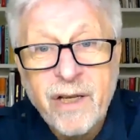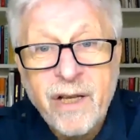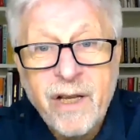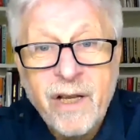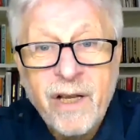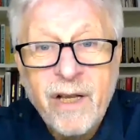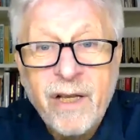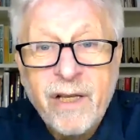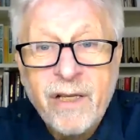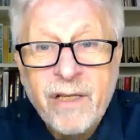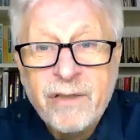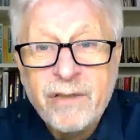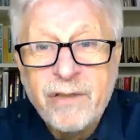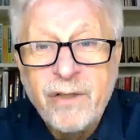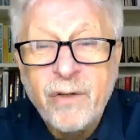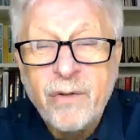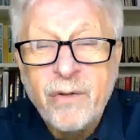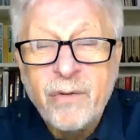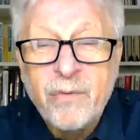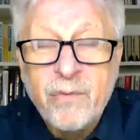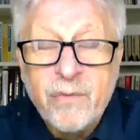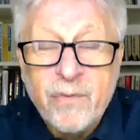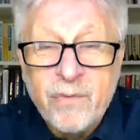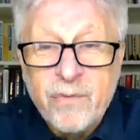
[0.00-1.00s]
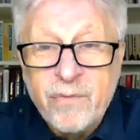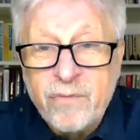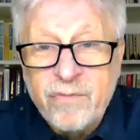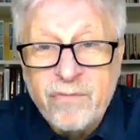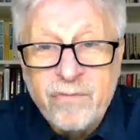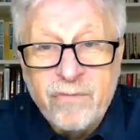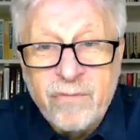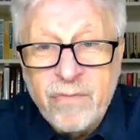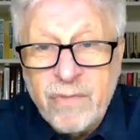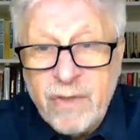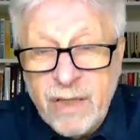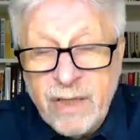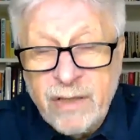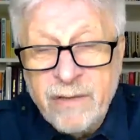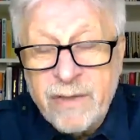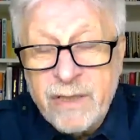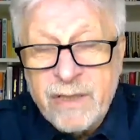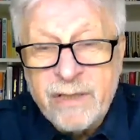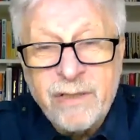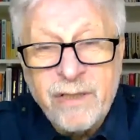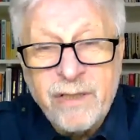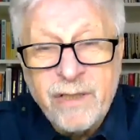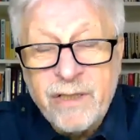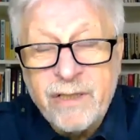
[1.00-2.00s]
So, yeah, that's
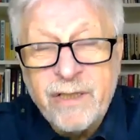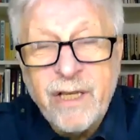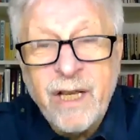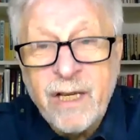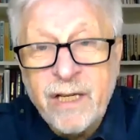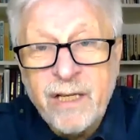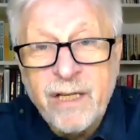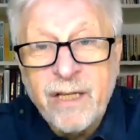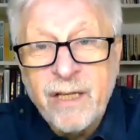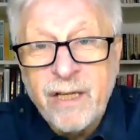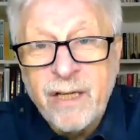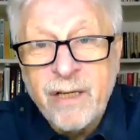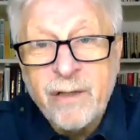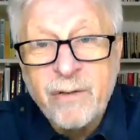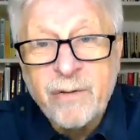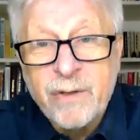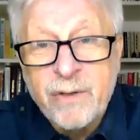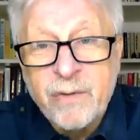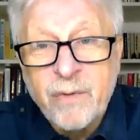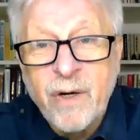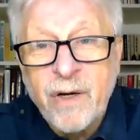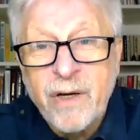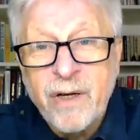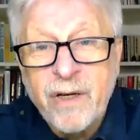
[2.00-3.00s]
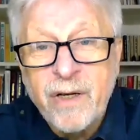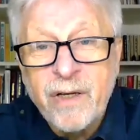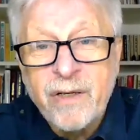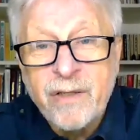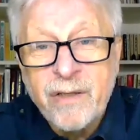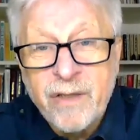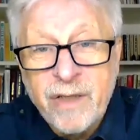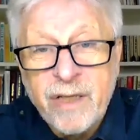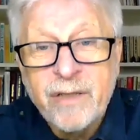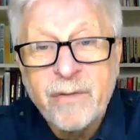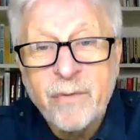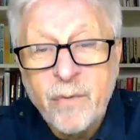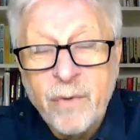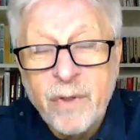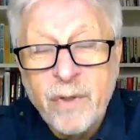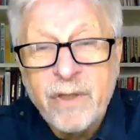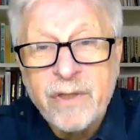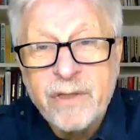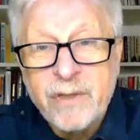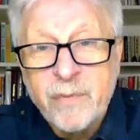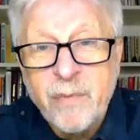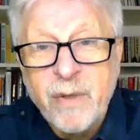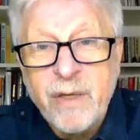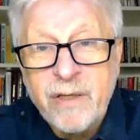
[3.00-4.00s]
exactly how it's working. It will
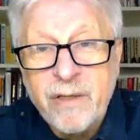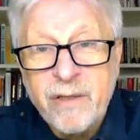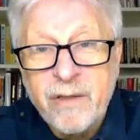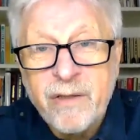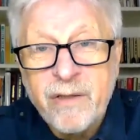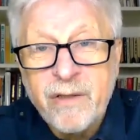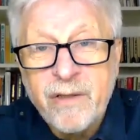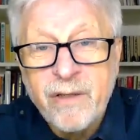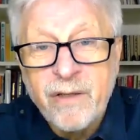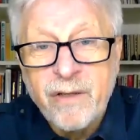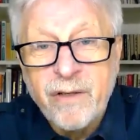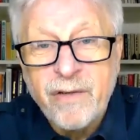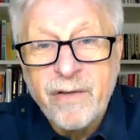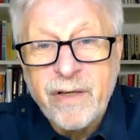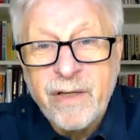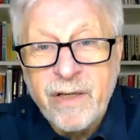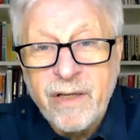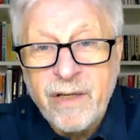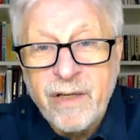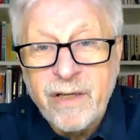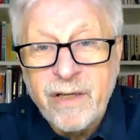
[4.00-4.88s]
smell chlorine like.